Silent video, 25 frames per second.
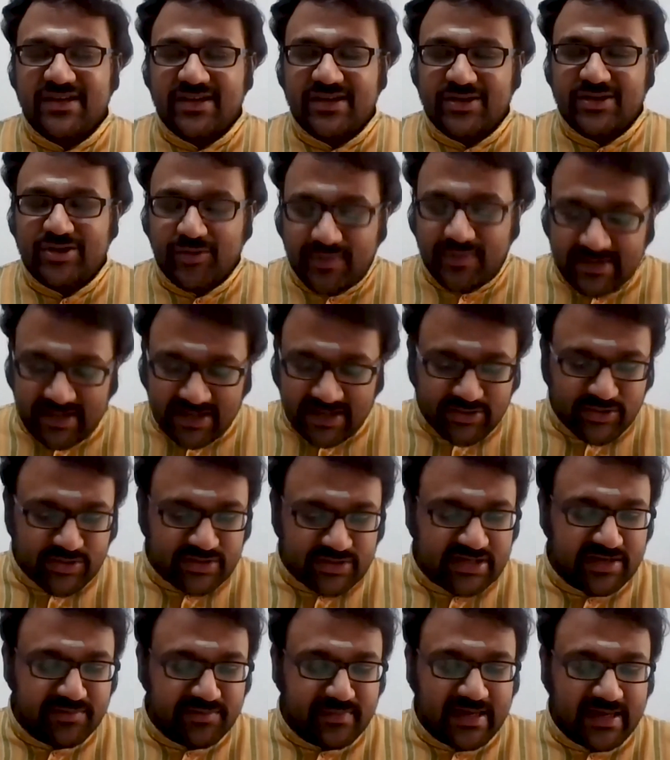Shubhada
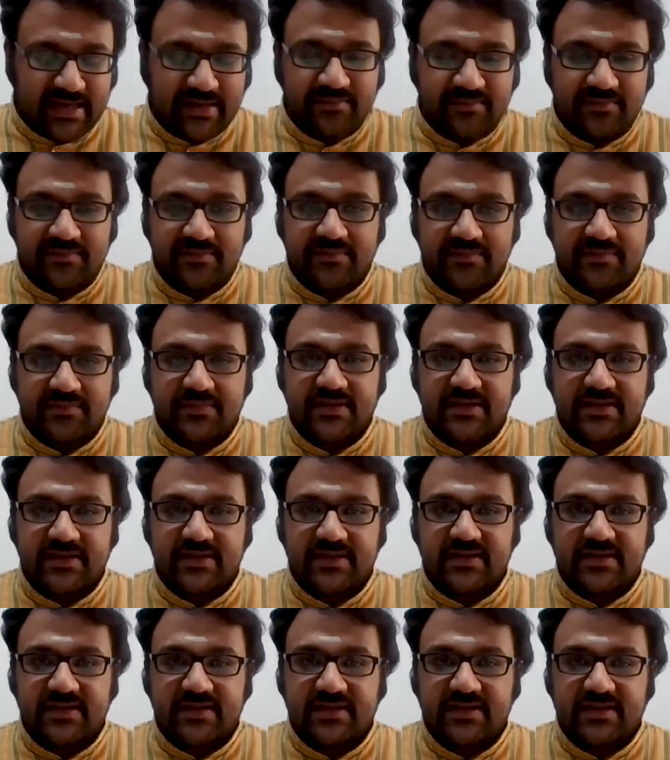Joshi, ma'am,
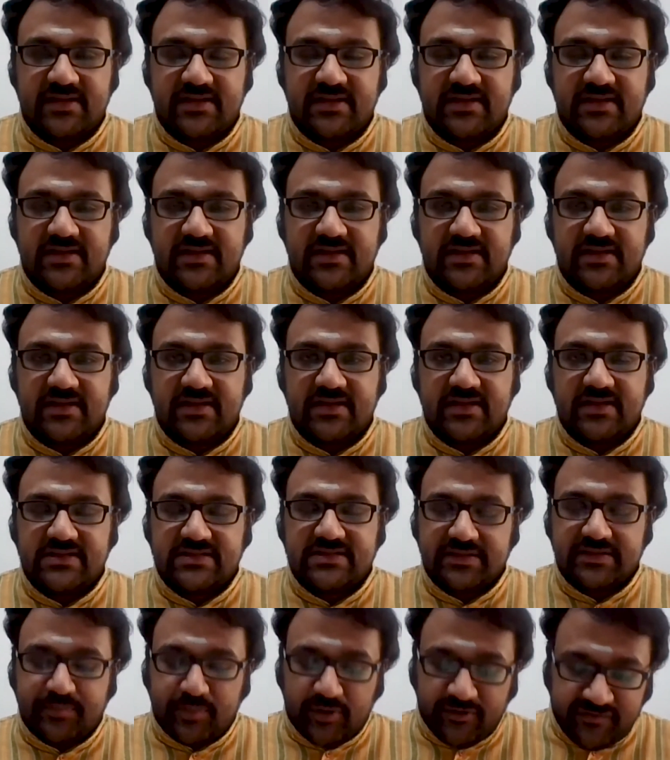
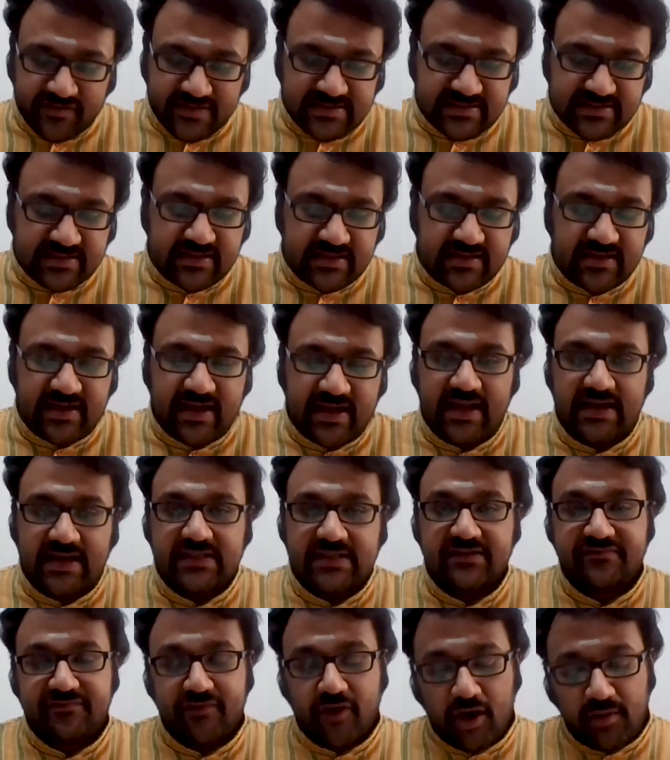is a professor and
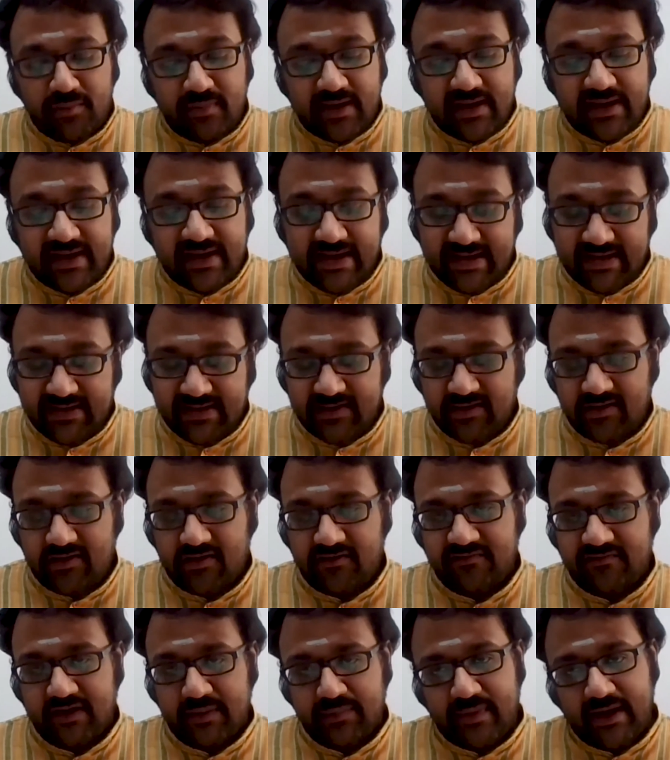the former head
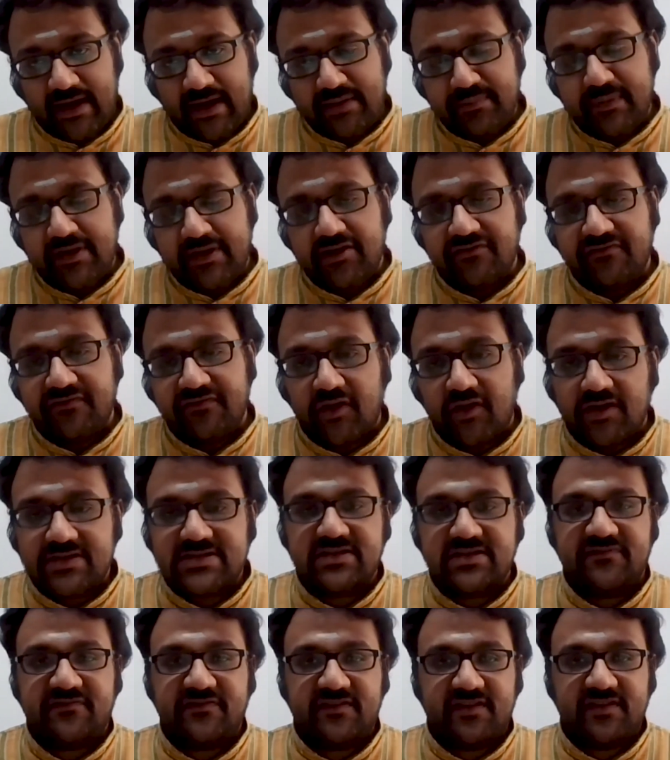of Department of
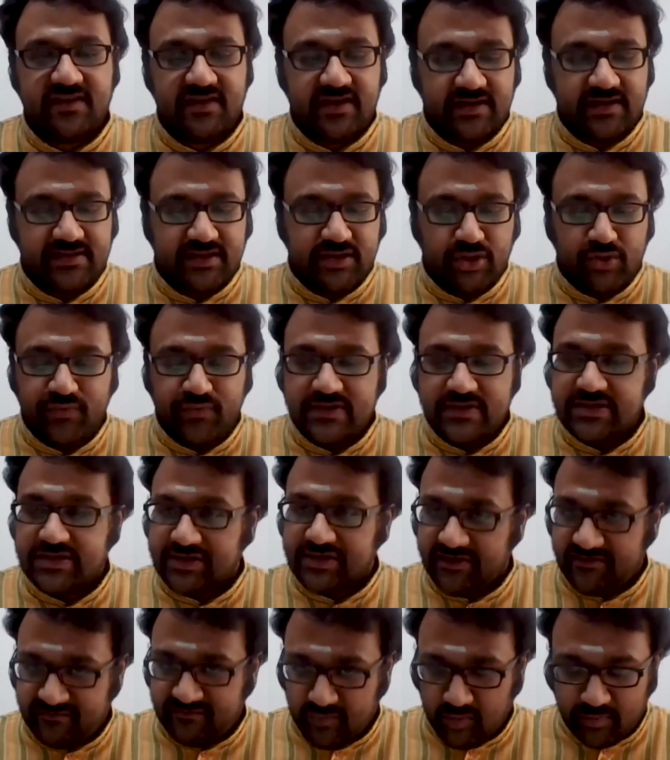Philosophy at the
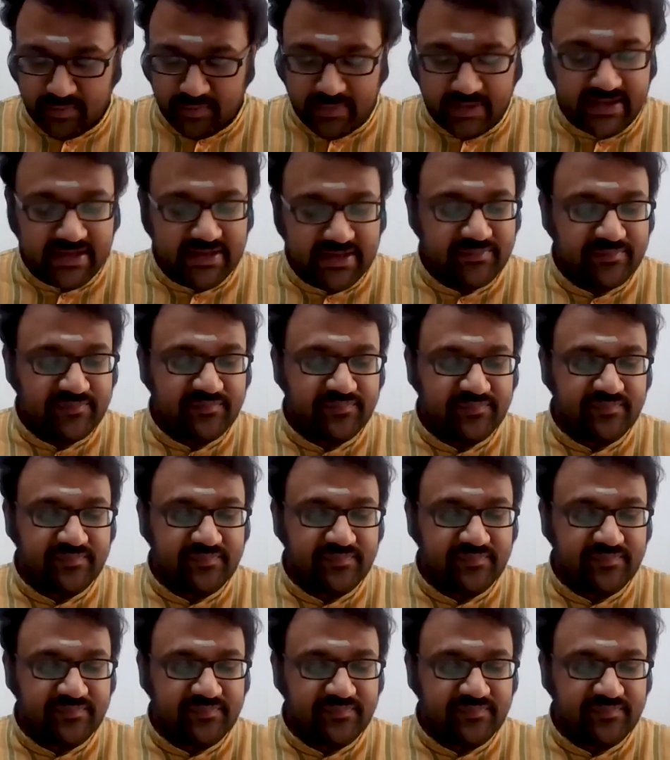University of Mumbai.